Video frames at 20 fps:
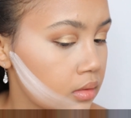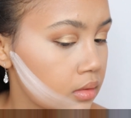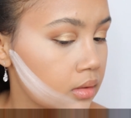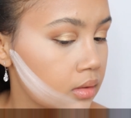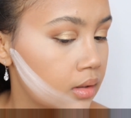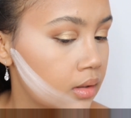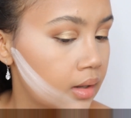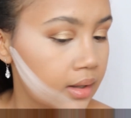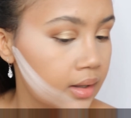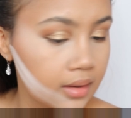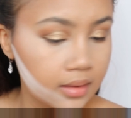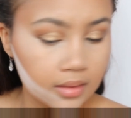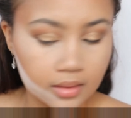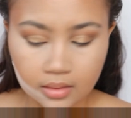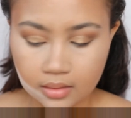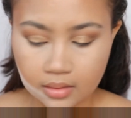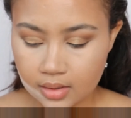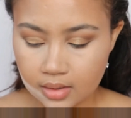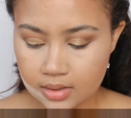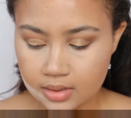like
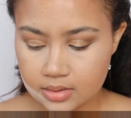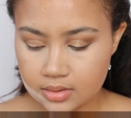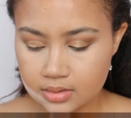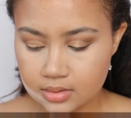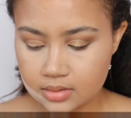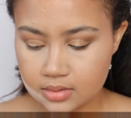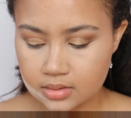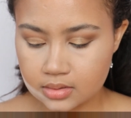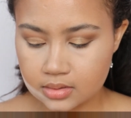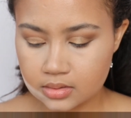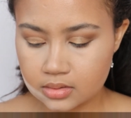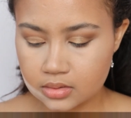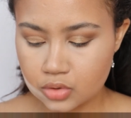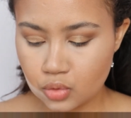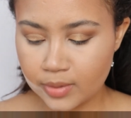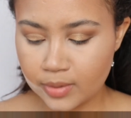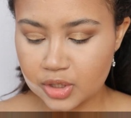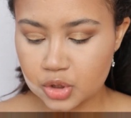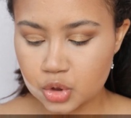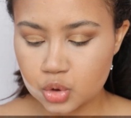this. So
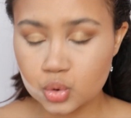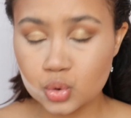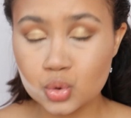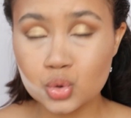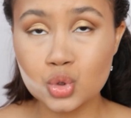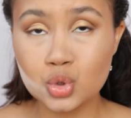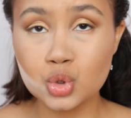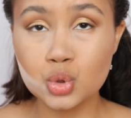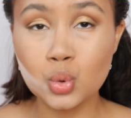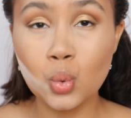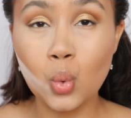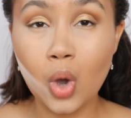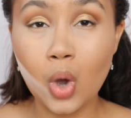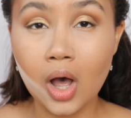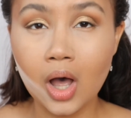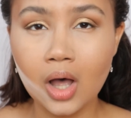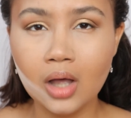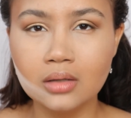make sure